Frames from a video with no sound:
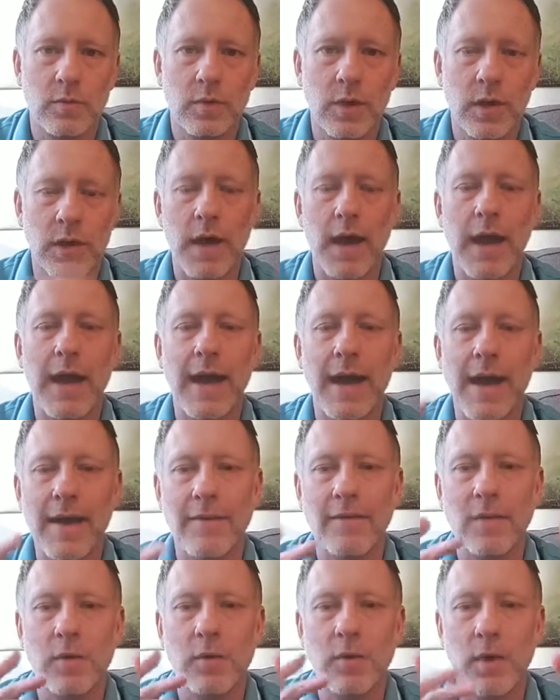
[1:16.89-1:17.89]
a guy
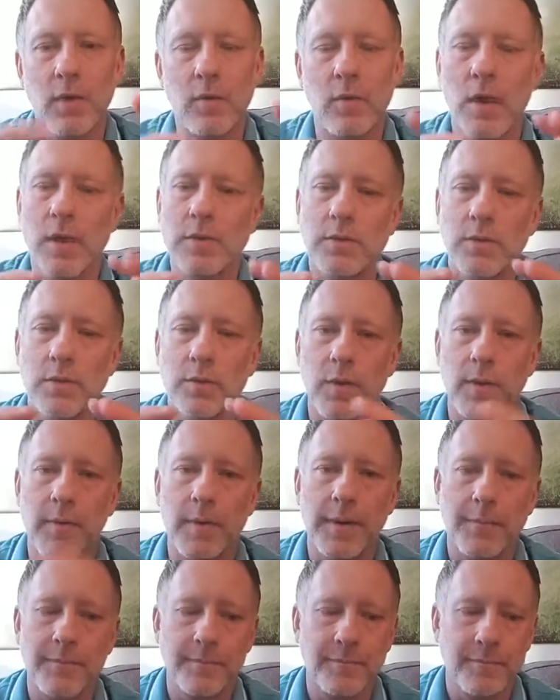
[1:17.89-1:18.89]
having what he wants with
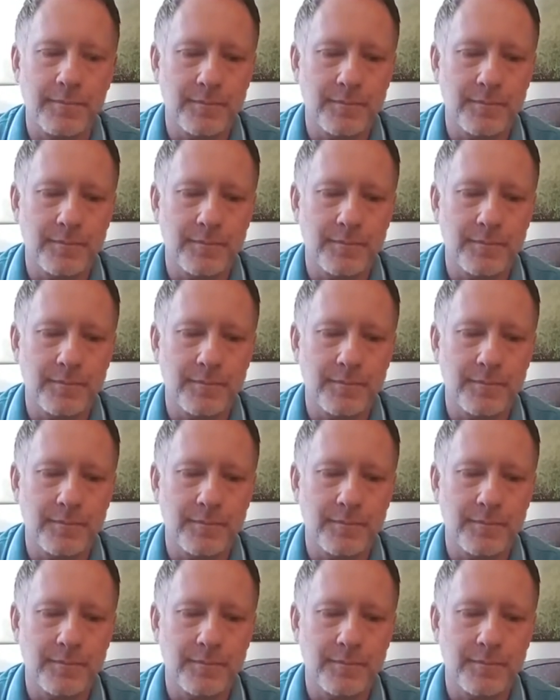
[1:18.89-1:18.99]
women,